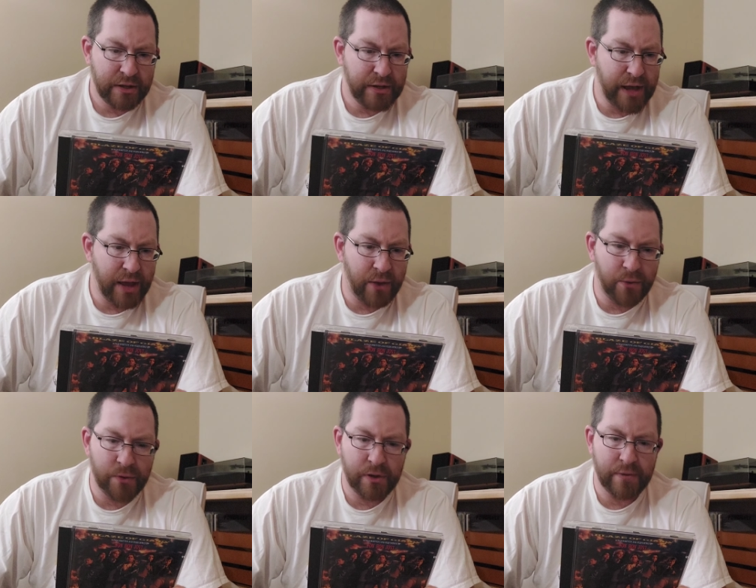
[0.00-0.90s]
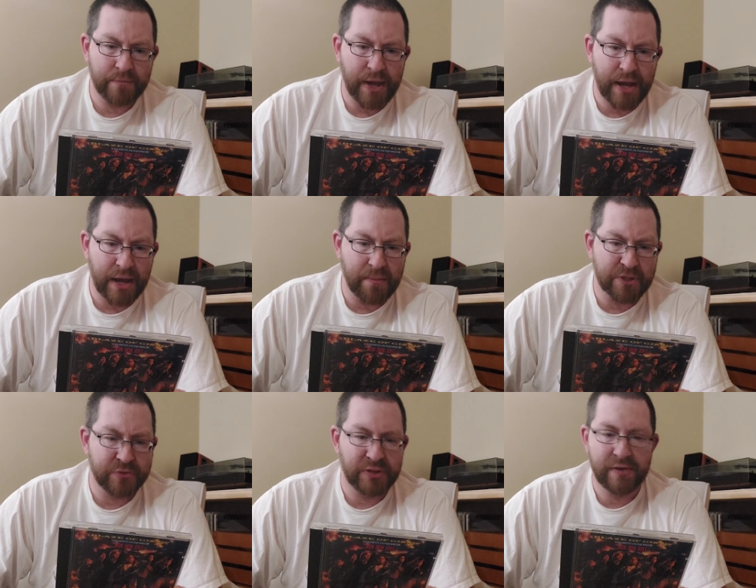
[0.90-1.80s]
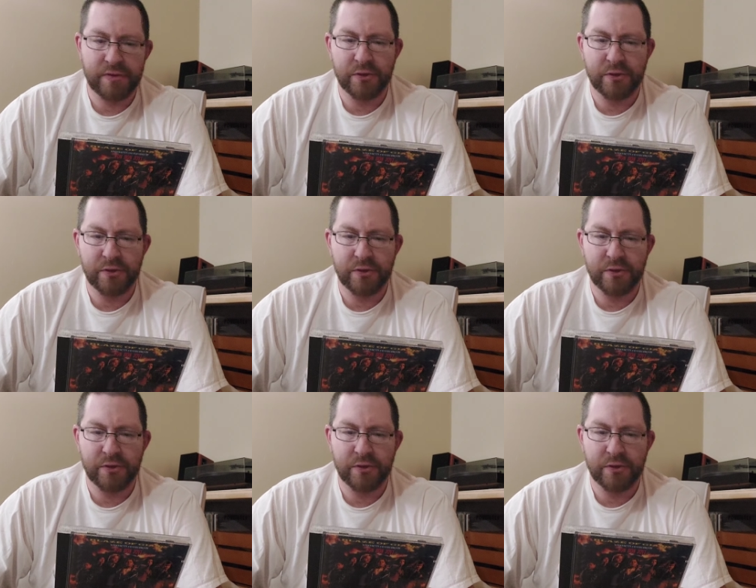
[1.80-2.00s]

Now, um, Dying Ain't Much of a Living.